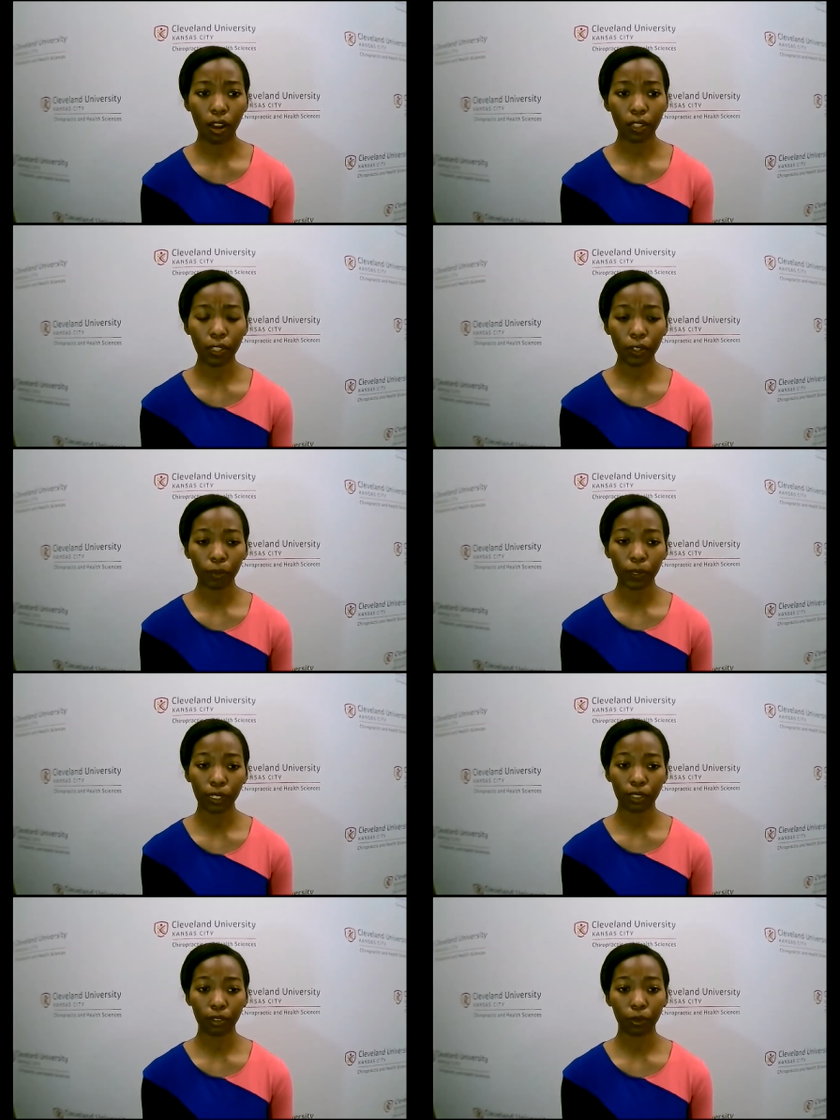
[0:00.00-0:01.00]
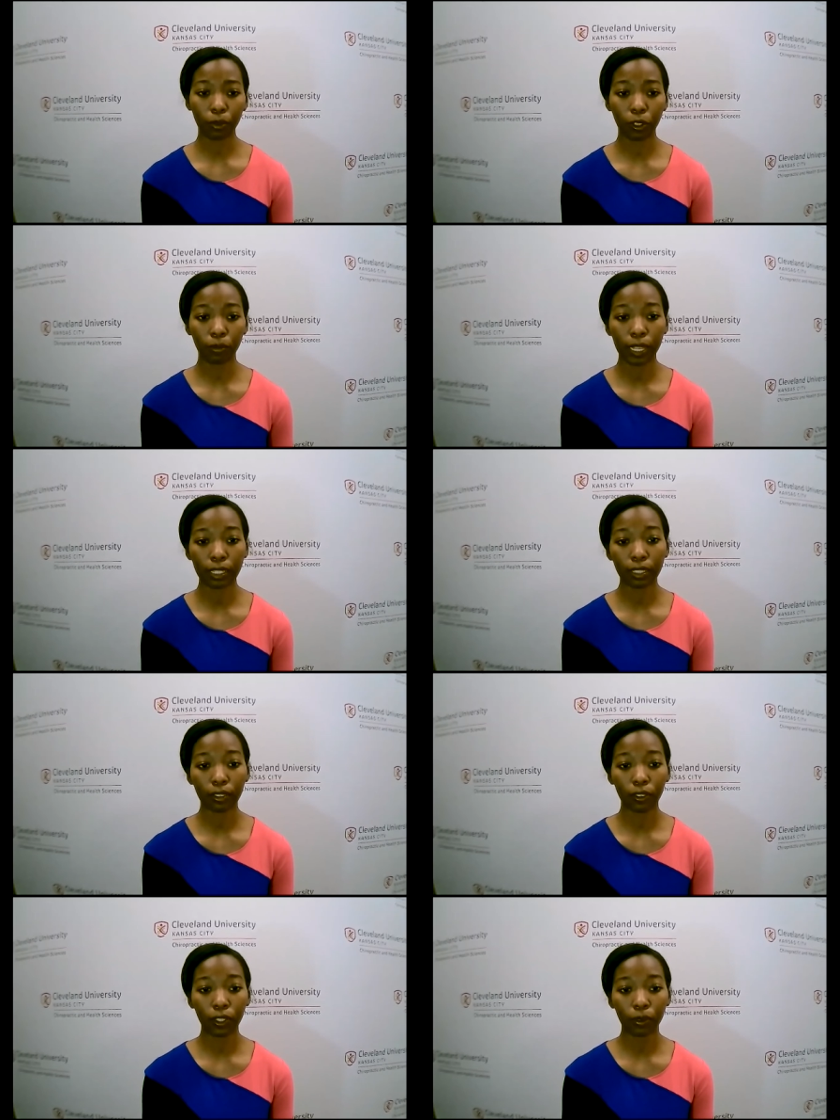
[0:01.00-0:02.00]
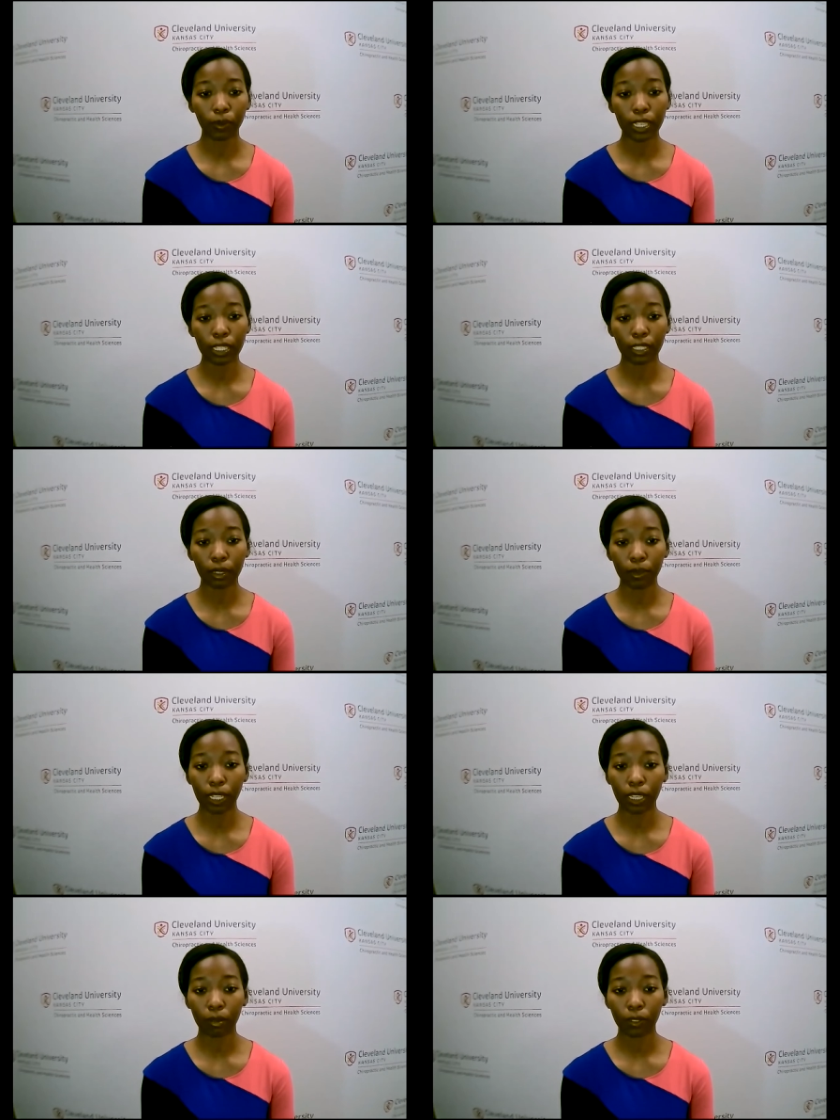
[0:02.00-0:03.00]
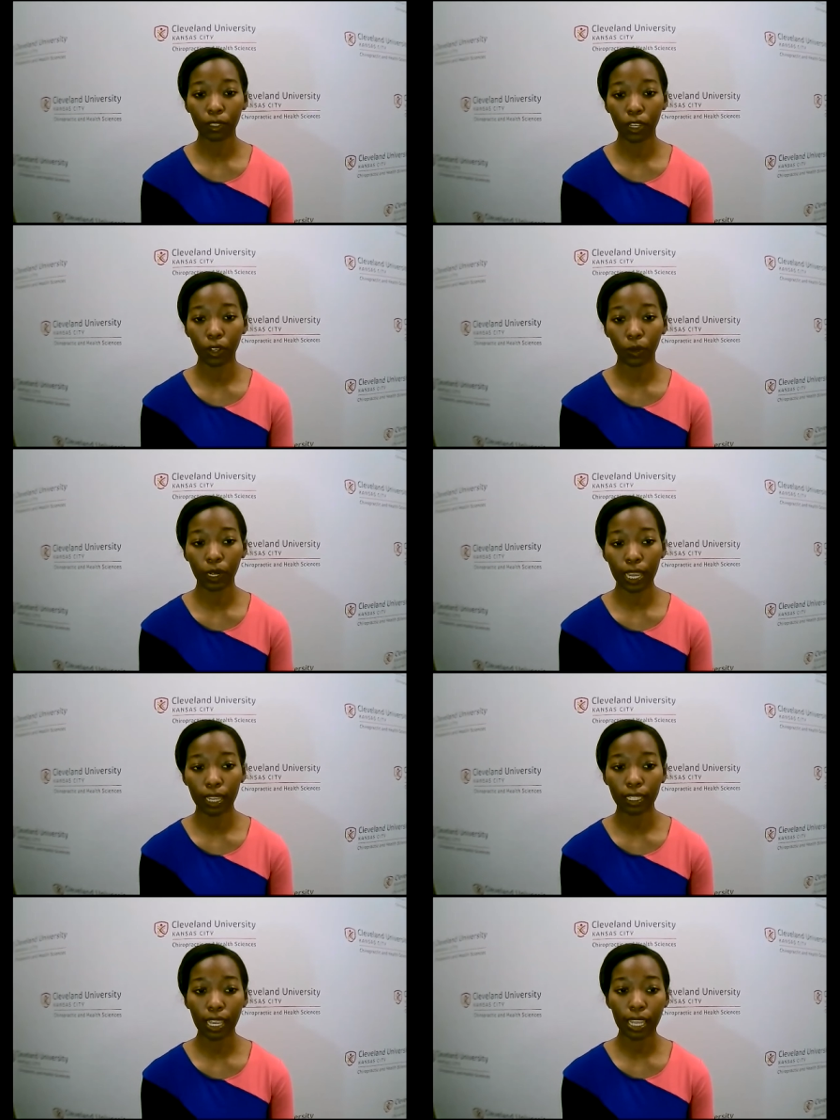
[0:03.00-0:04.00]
Although patellofemoral pain syndrome is sometimes known as